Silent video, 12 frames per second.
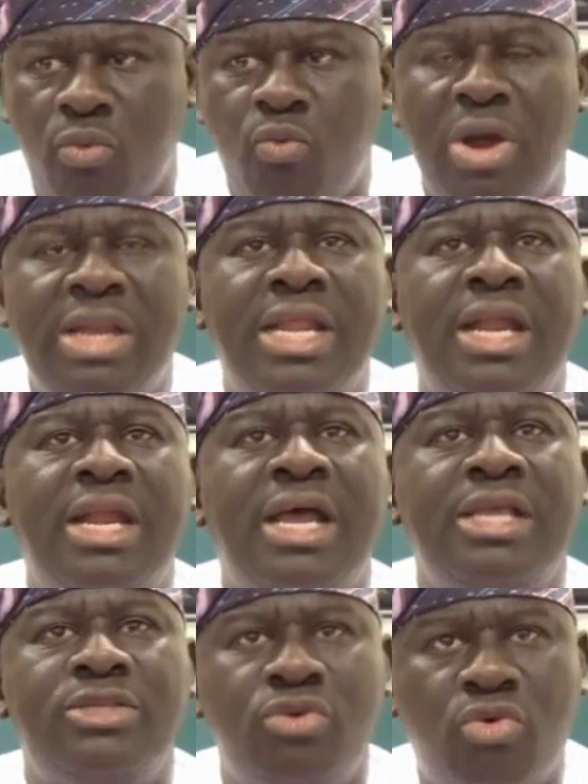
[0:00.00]
1
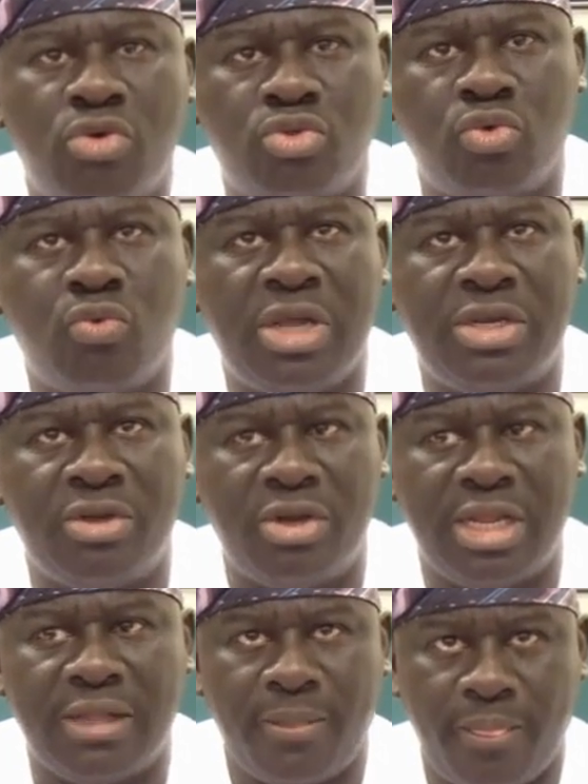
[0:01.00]
naira is equal to $1